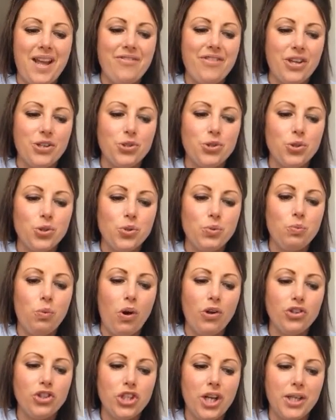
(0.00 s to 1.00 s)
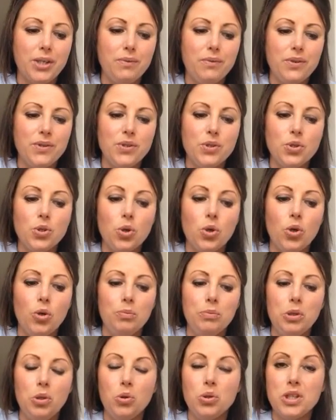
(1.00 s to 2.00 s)
That's just what January
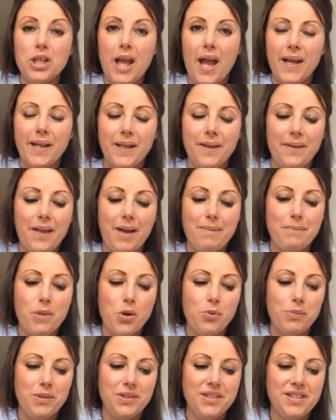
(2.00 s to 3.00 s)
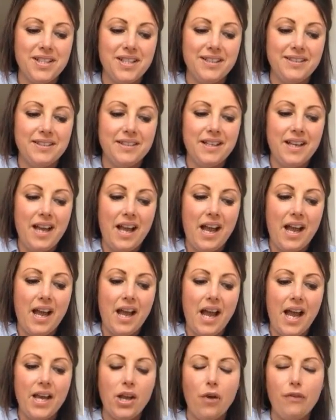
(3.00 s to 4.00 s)
Storm looked like at that moment.
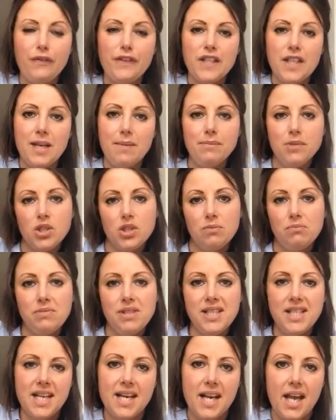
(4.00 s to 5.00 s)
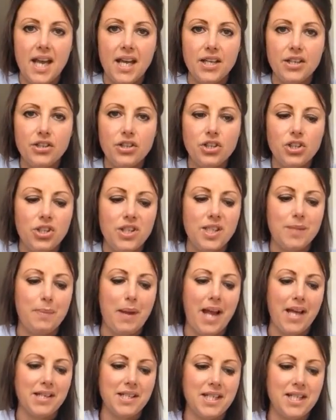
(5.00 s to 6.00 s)
I offered him some dinner, she
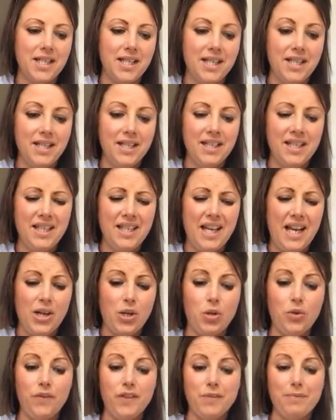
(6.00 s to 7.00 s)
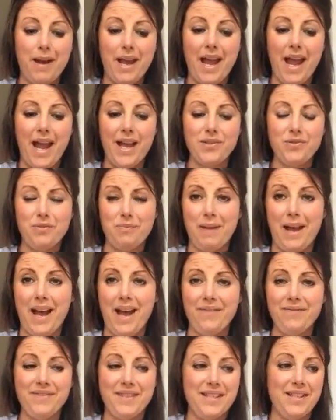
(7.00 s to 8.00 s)
spat. I covered my eyes with my
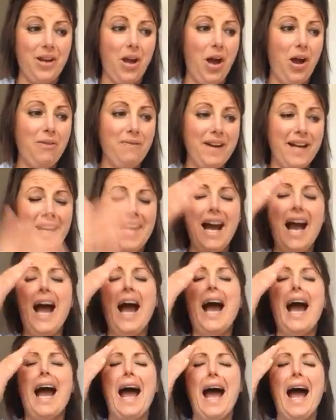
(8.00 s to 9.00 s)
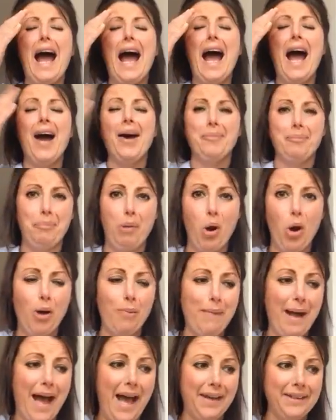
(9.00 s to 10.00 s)
hands in horror. Ah,
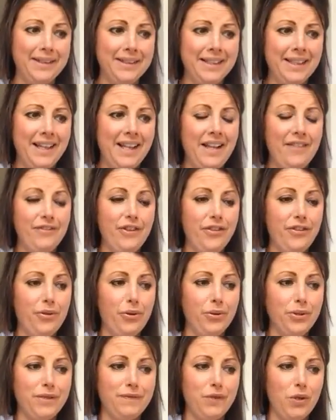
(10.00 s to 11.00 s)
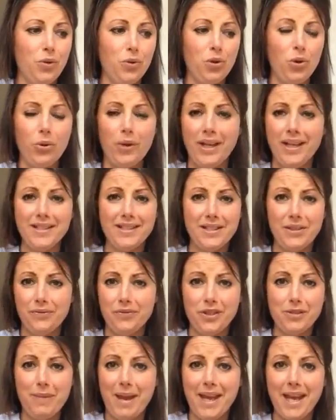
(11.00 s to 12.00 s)
poor man. The thought of your cooking is
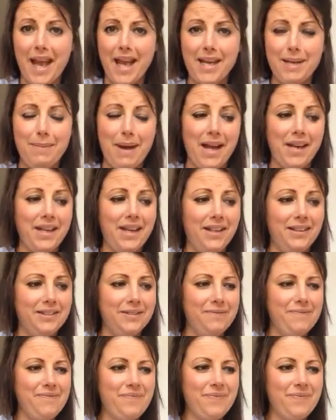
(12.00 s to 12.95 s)
enough to make any man ill.